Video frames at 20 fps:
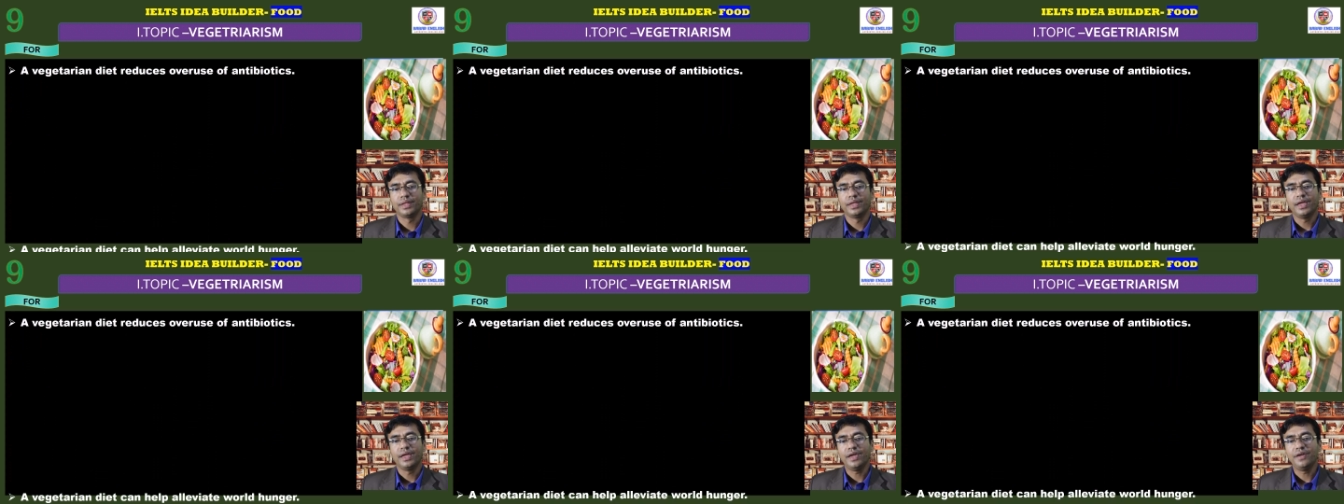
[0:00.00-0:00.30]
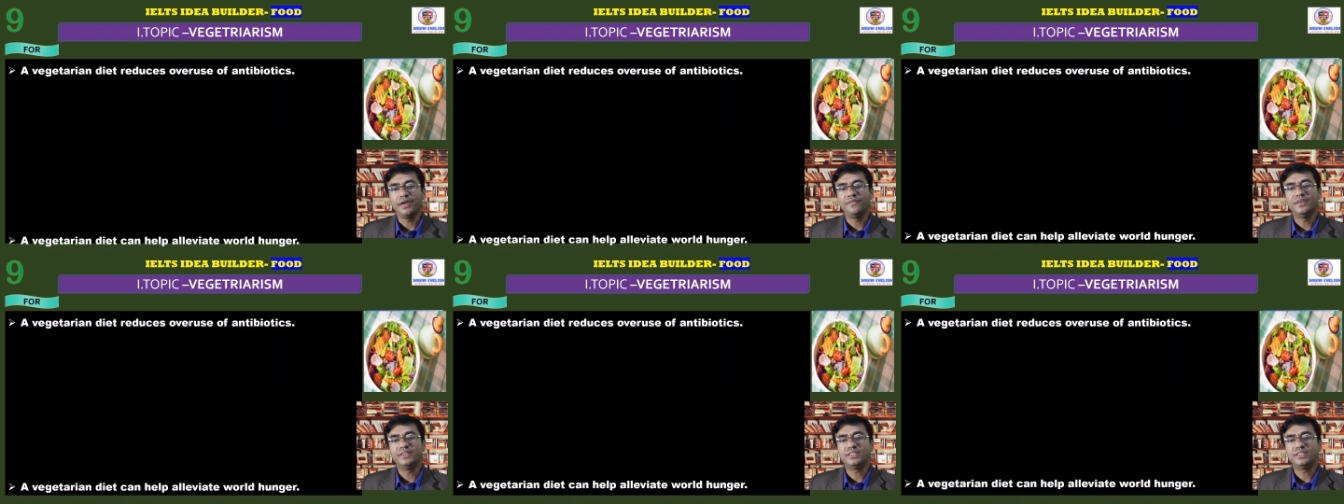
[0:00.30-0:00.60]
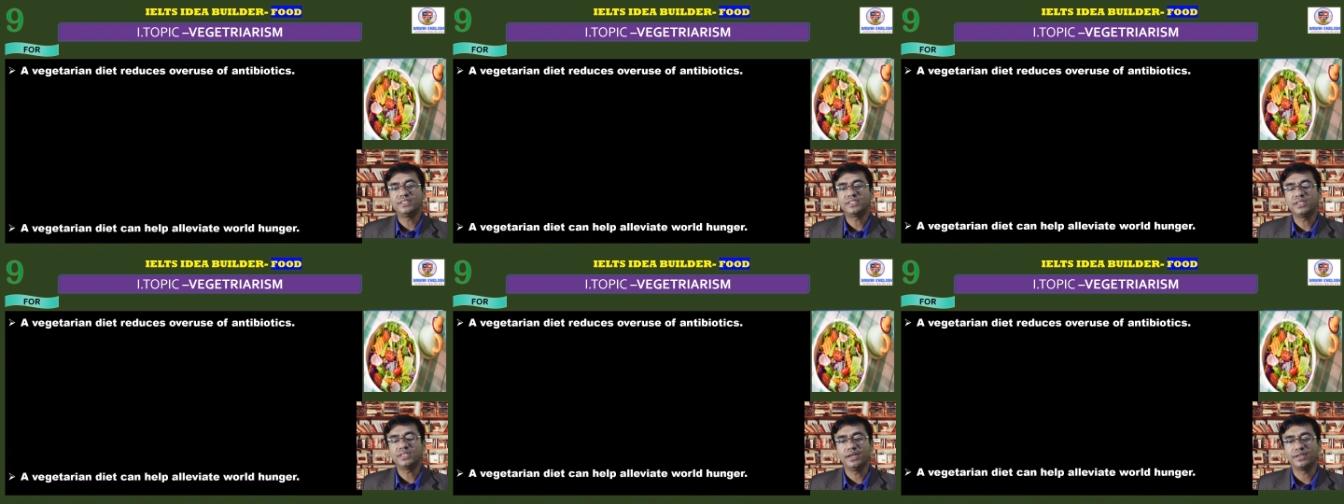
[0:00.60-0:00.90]
A
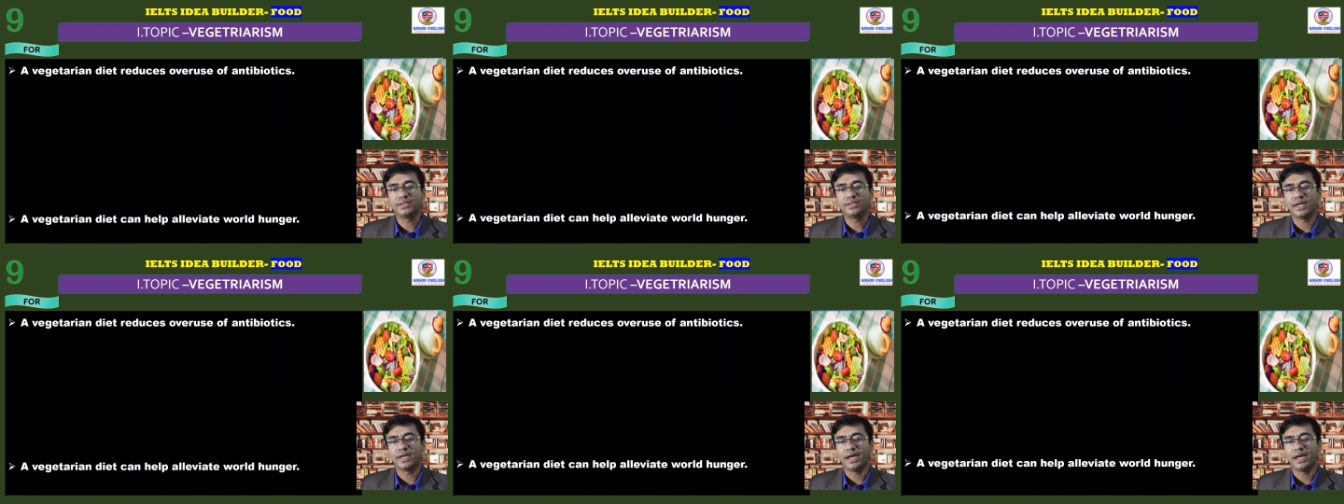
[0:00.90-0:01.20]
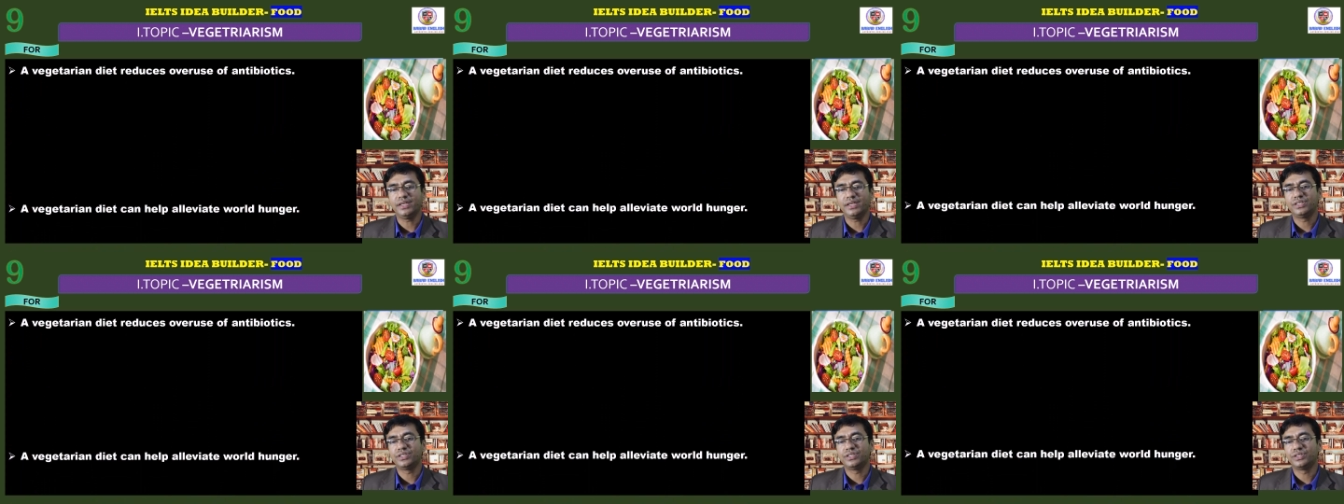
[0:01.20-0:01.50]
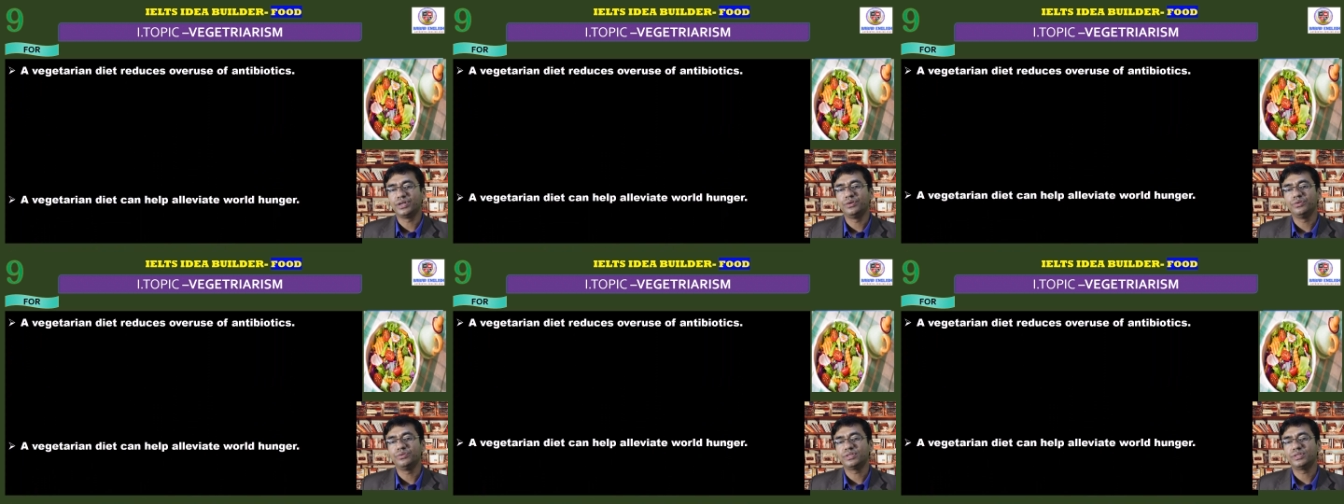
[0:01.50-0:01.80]
vegetarian diet
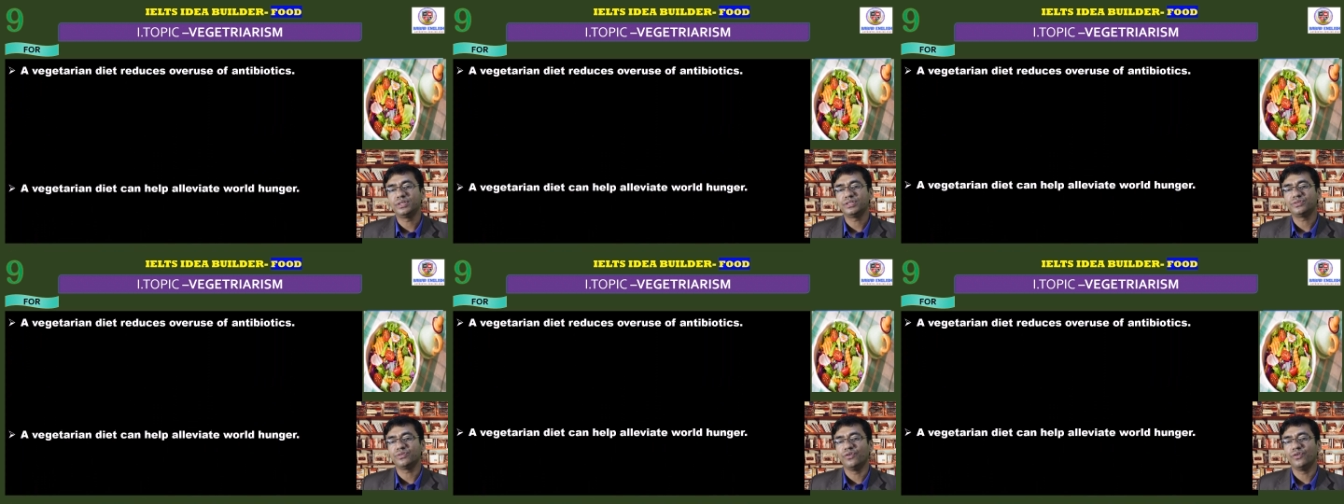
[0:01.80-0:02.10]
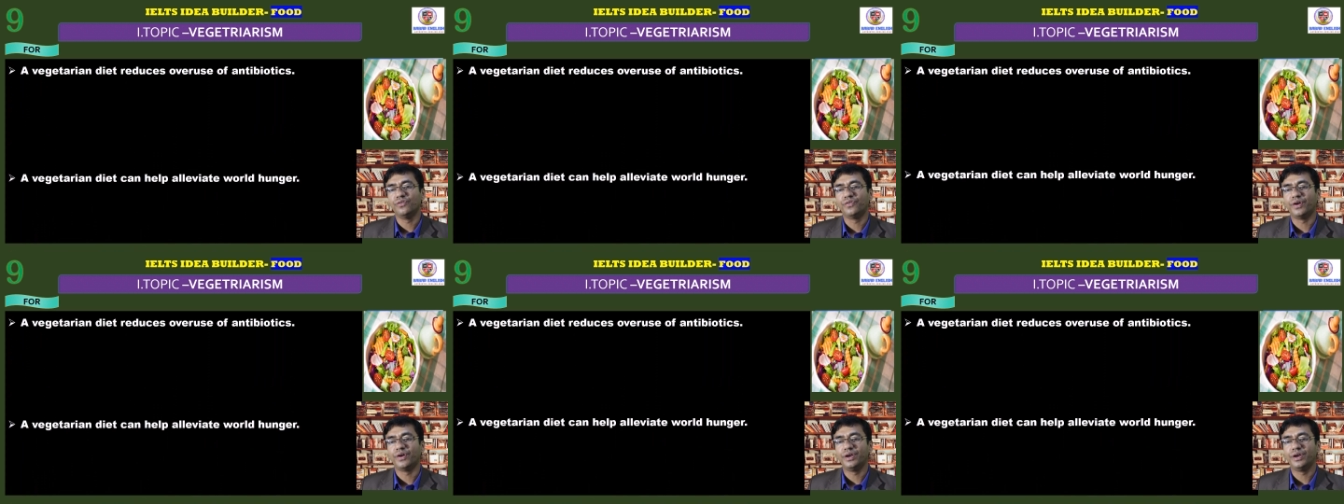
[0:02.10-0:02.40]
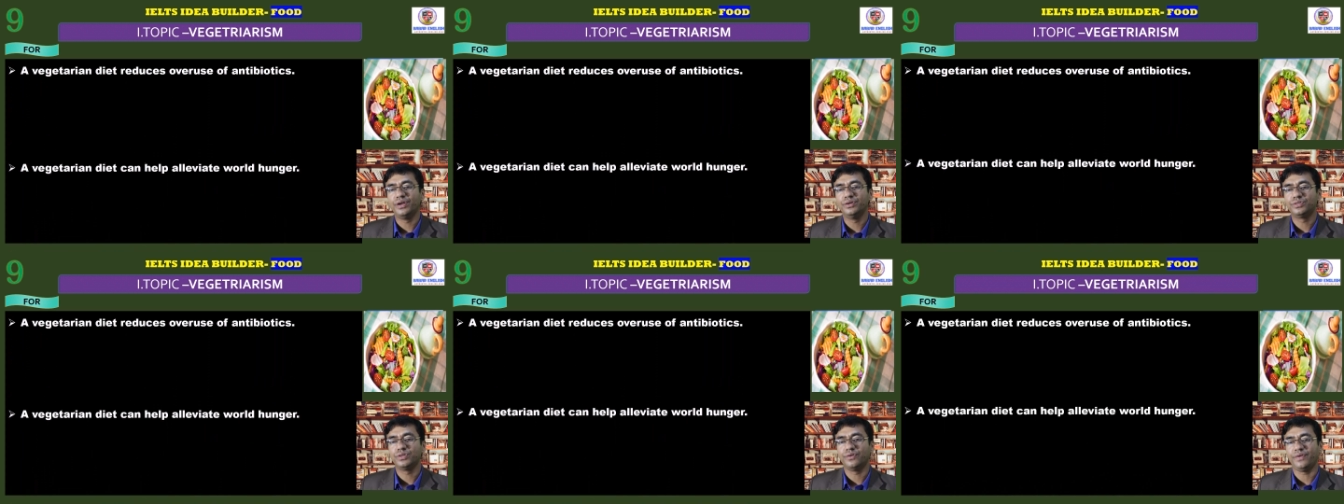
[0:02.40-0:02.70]
reduces
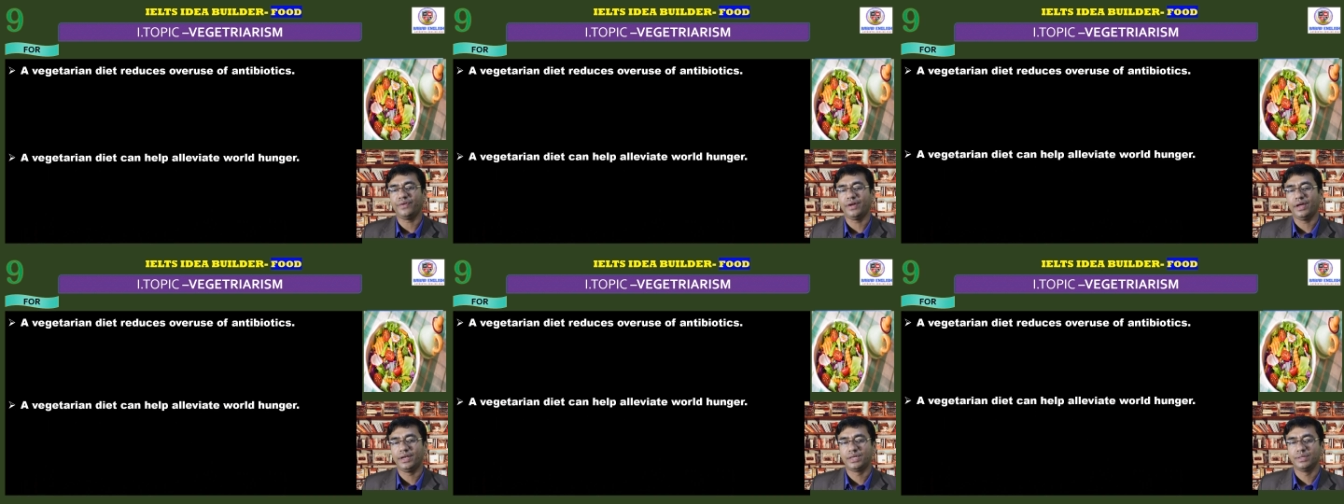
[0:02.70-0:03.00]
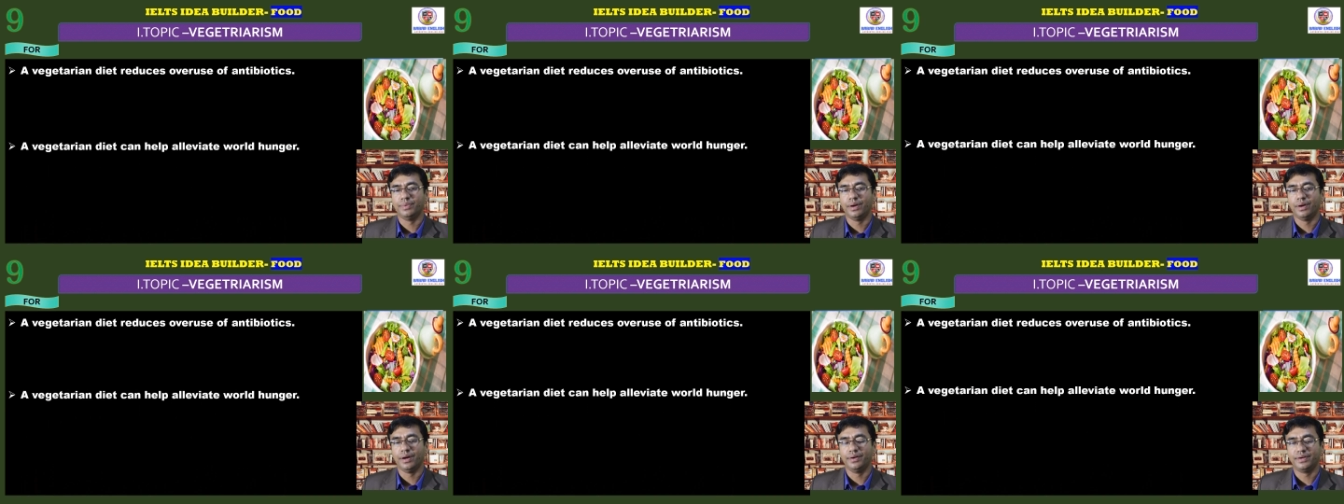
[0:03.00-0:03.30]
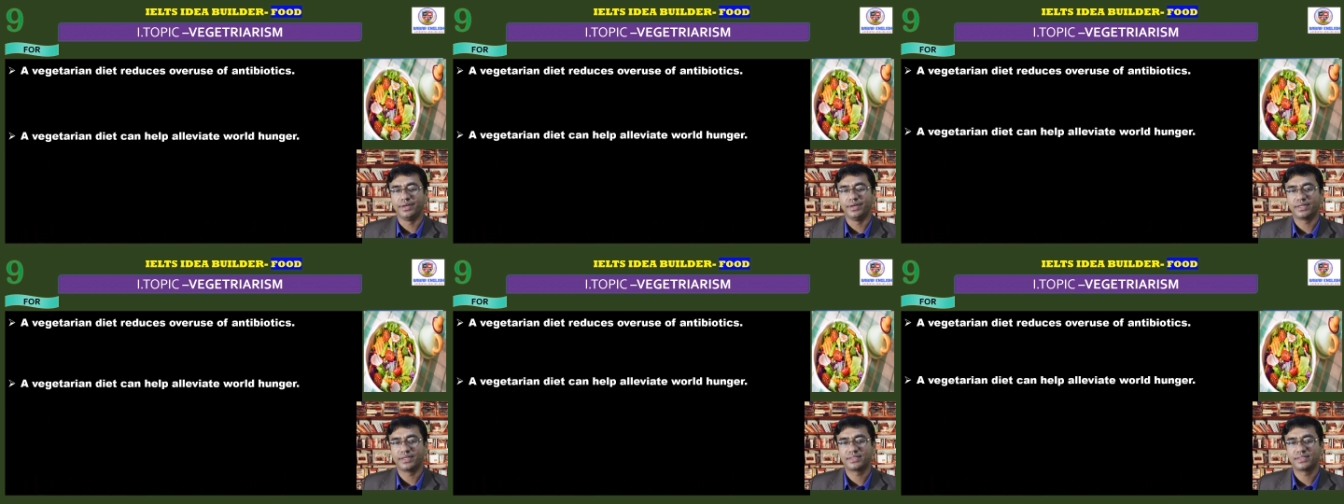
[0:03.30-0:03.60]
overuse of
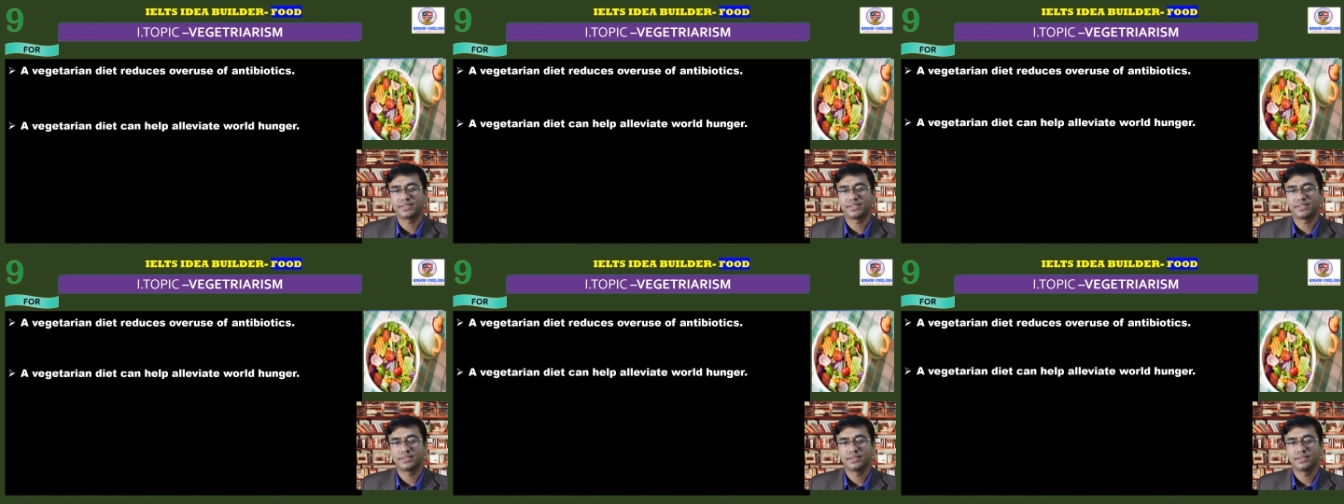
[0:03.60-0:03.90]
antibiotics.